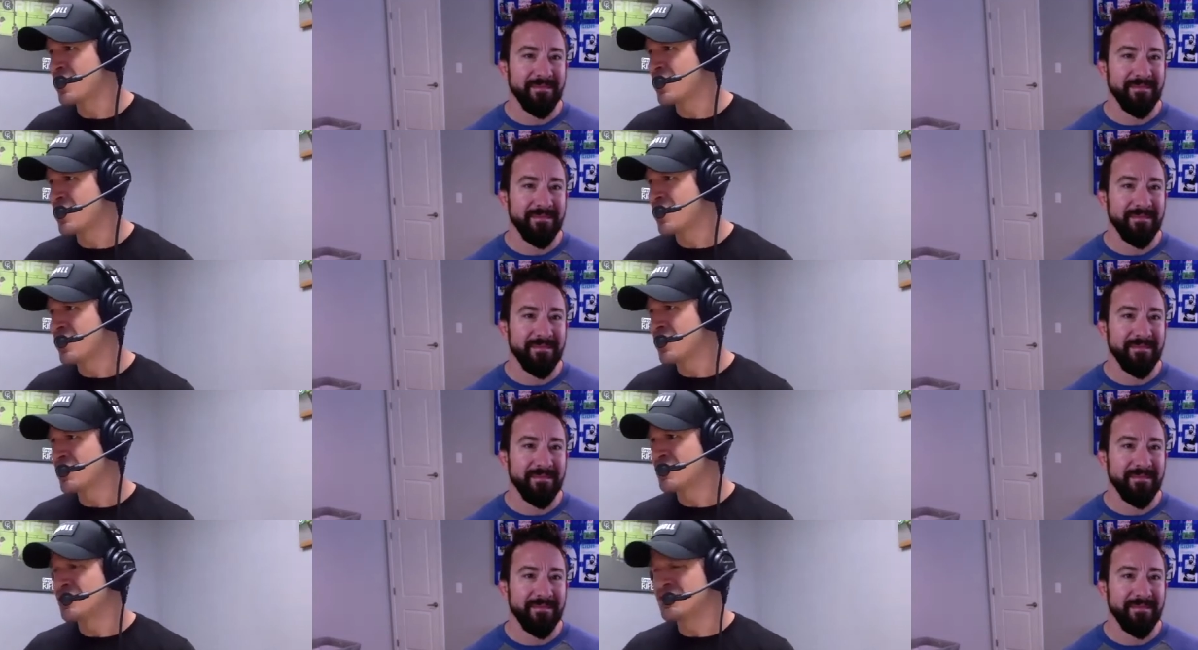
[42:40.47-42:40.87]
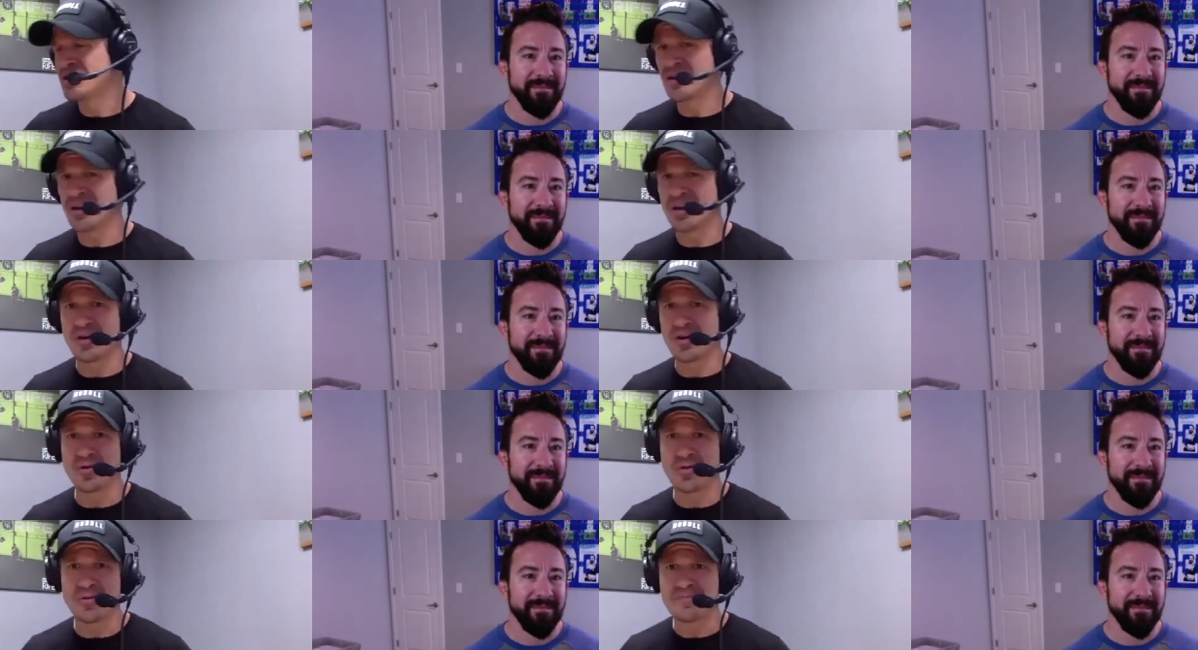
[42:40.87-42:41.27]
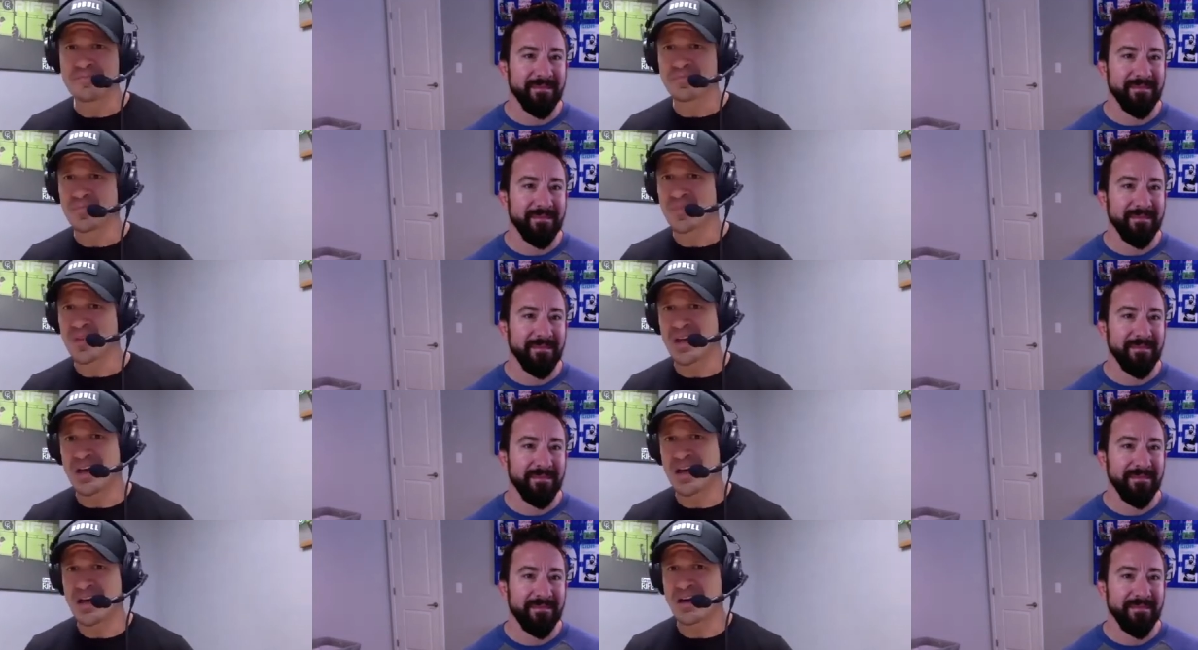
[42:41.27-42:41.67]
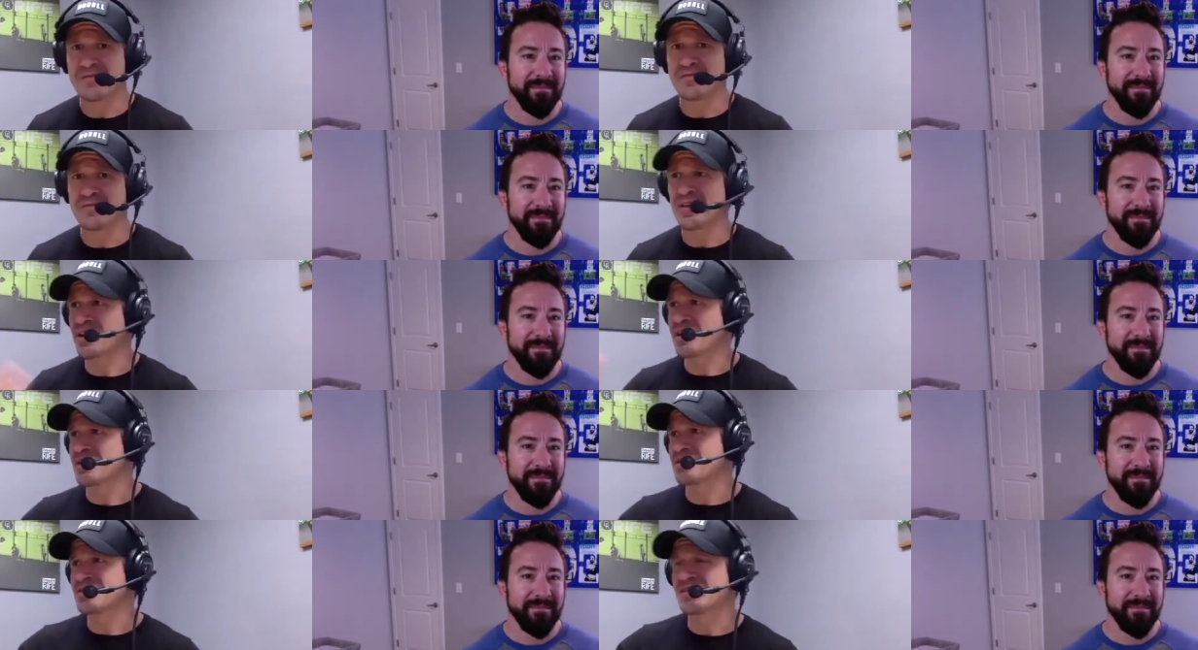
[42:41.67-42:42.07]
Speaker 1: you know, have like a
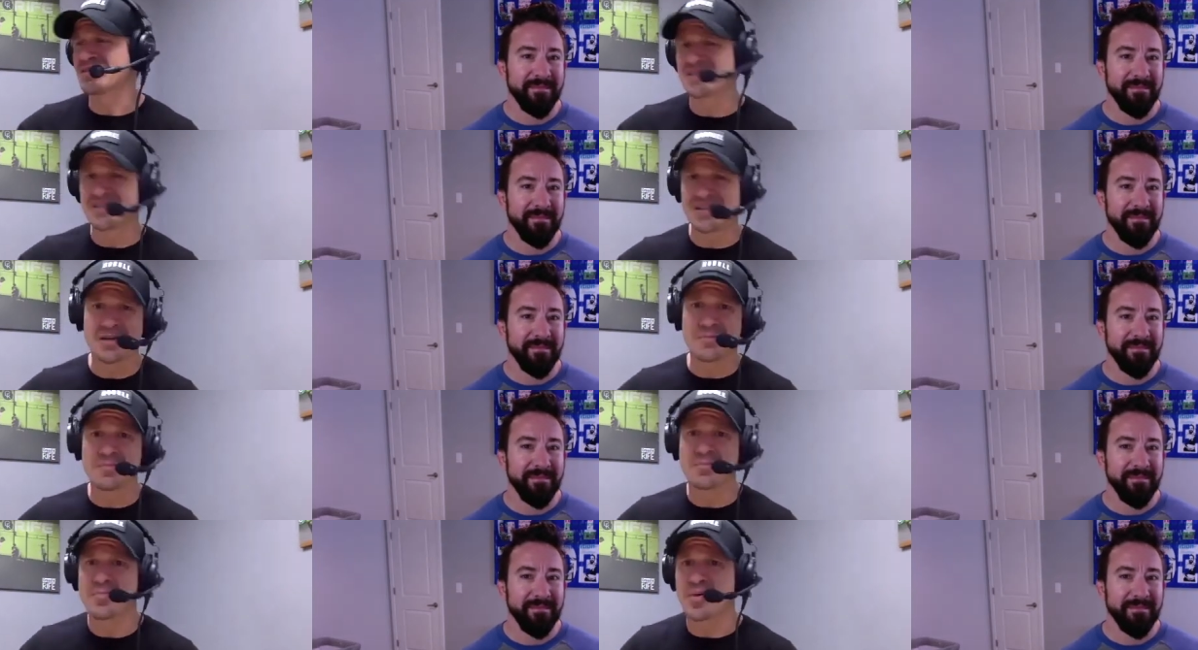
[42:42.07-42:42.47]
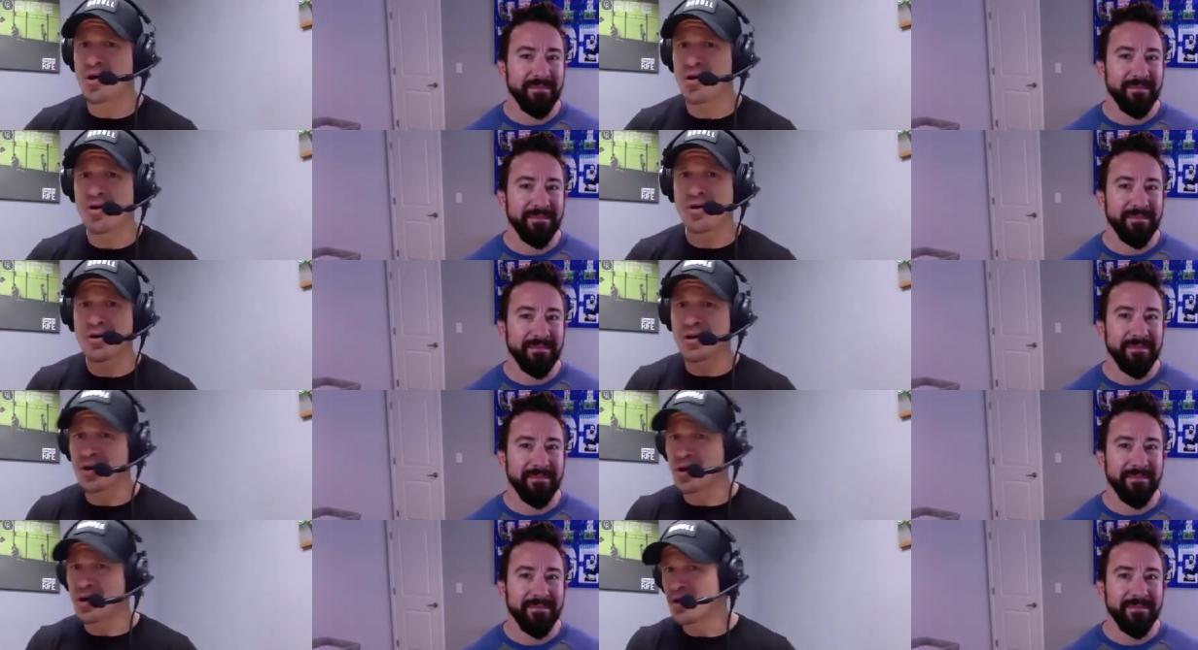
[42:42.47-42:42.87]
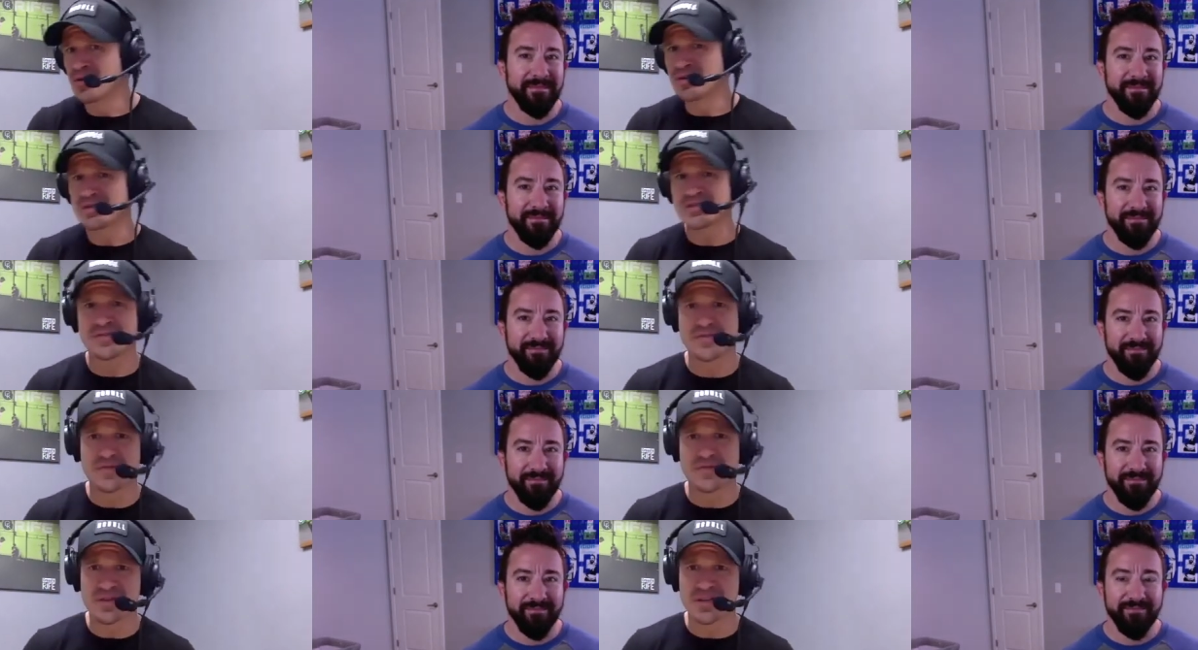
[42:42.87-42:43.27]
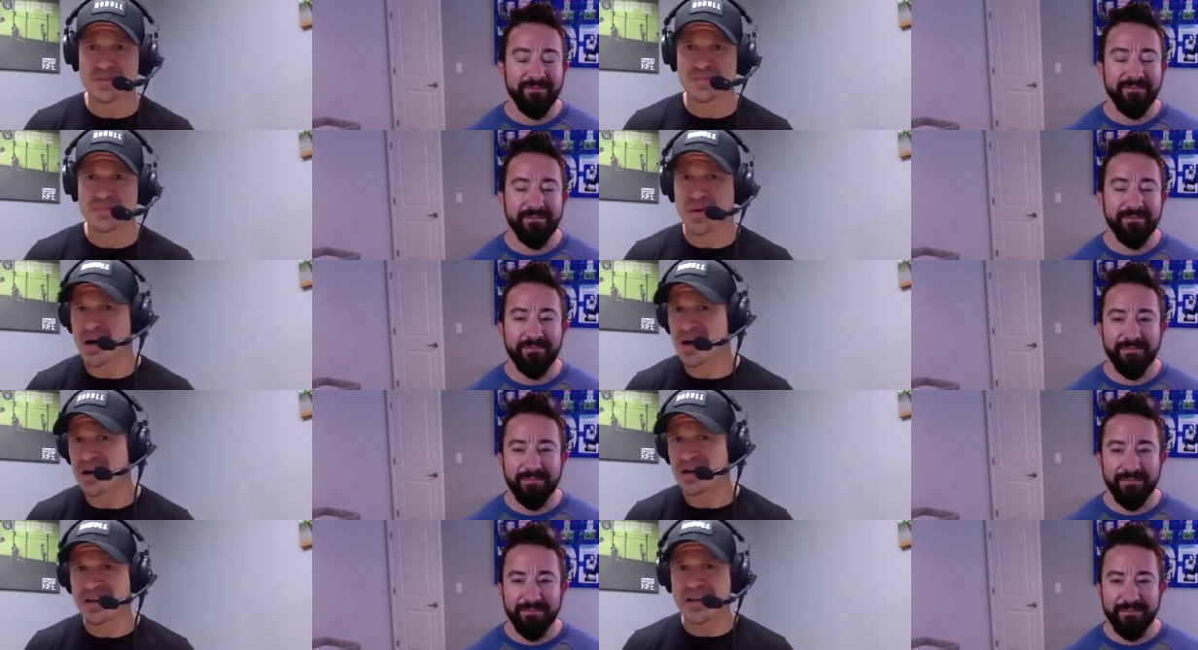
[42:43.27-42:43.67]
subpar host for this
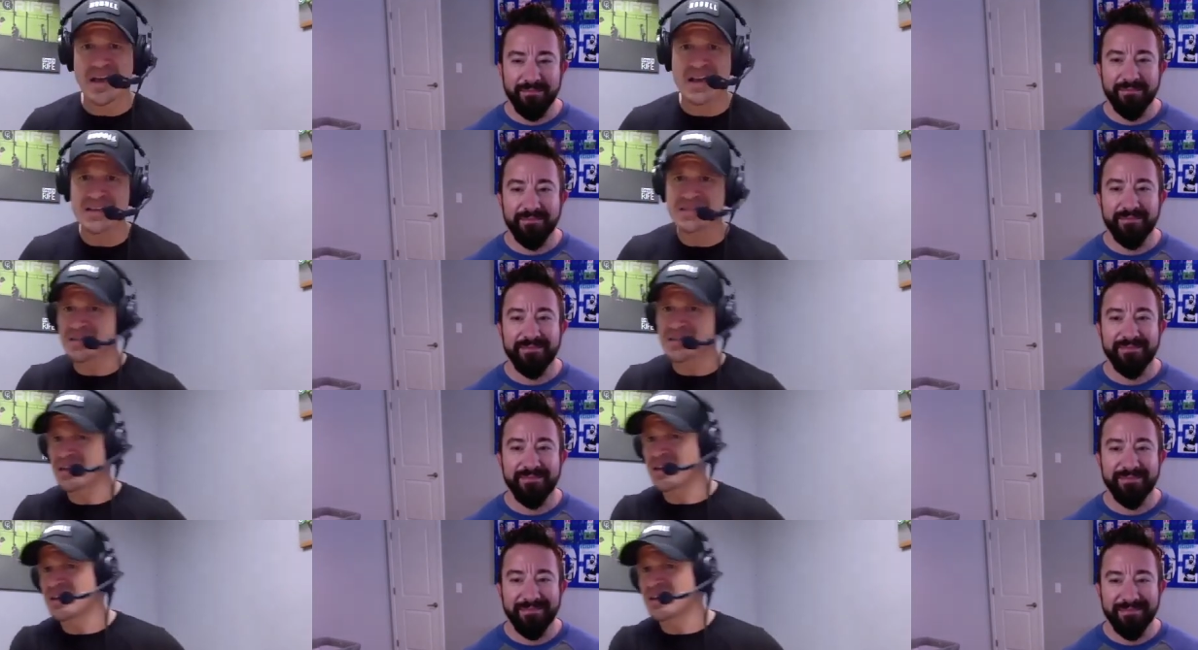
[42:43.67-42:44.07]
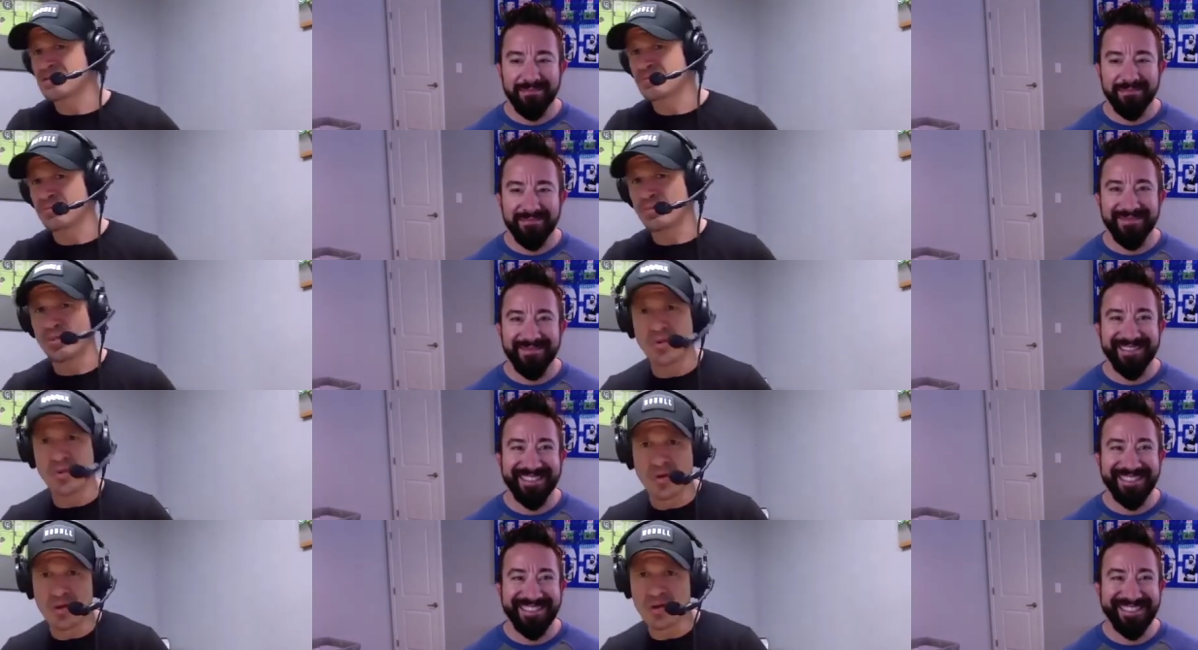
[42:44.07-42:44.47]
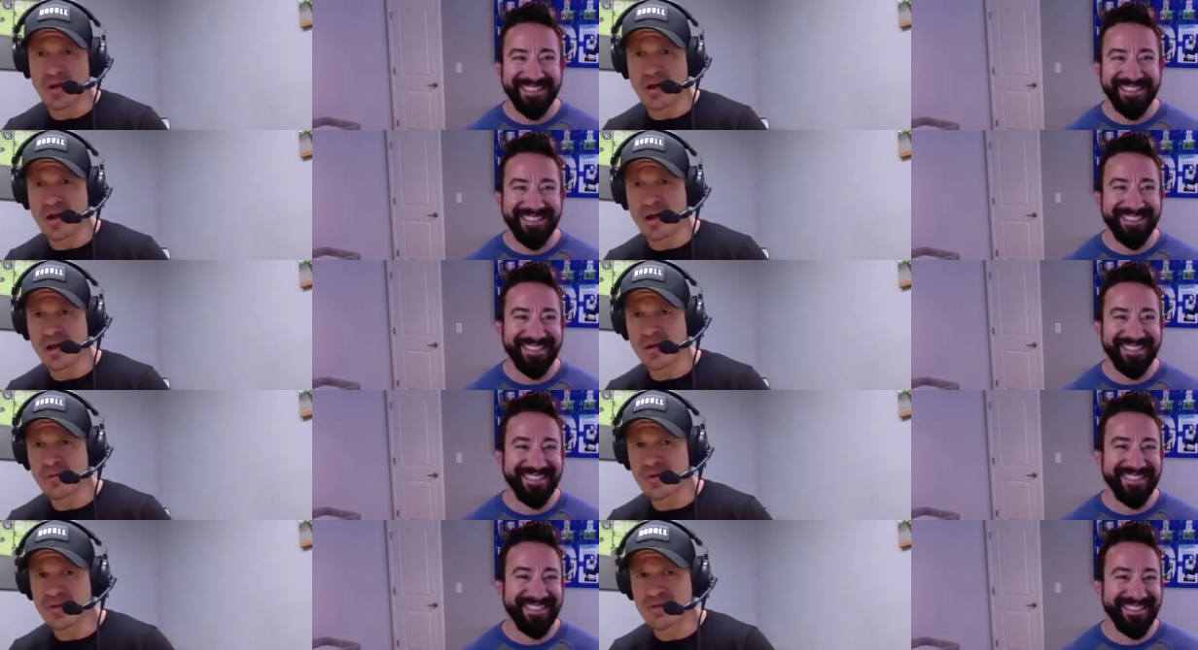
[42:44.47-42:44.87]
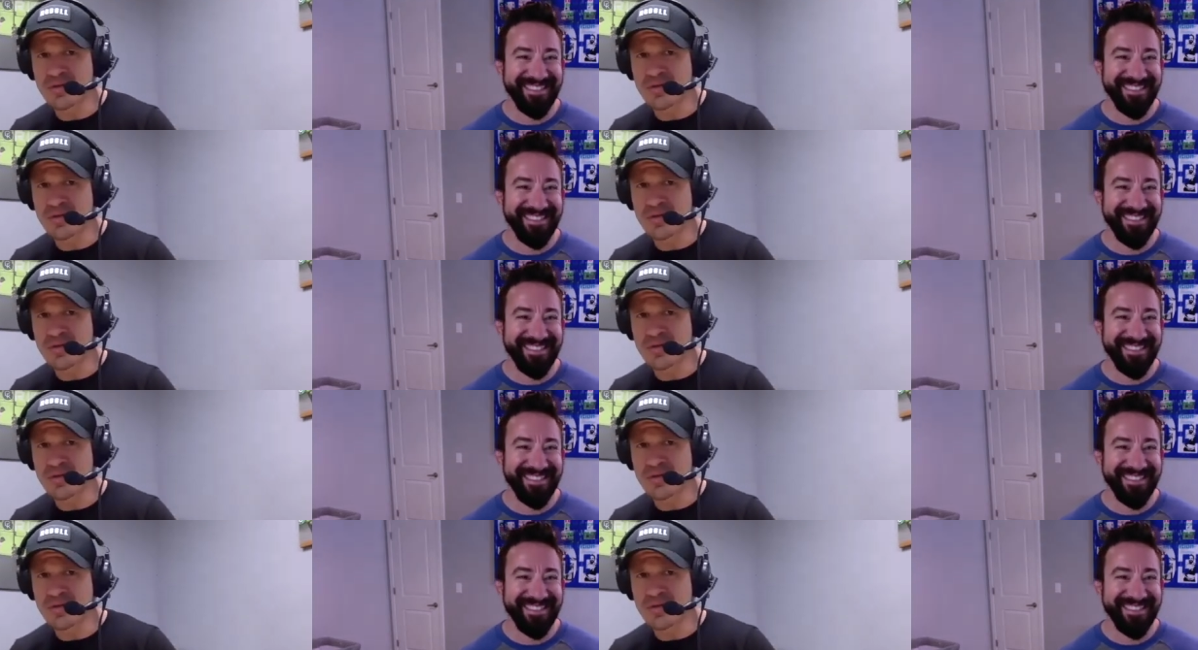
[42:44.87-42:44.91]
podcast that I get to pull along with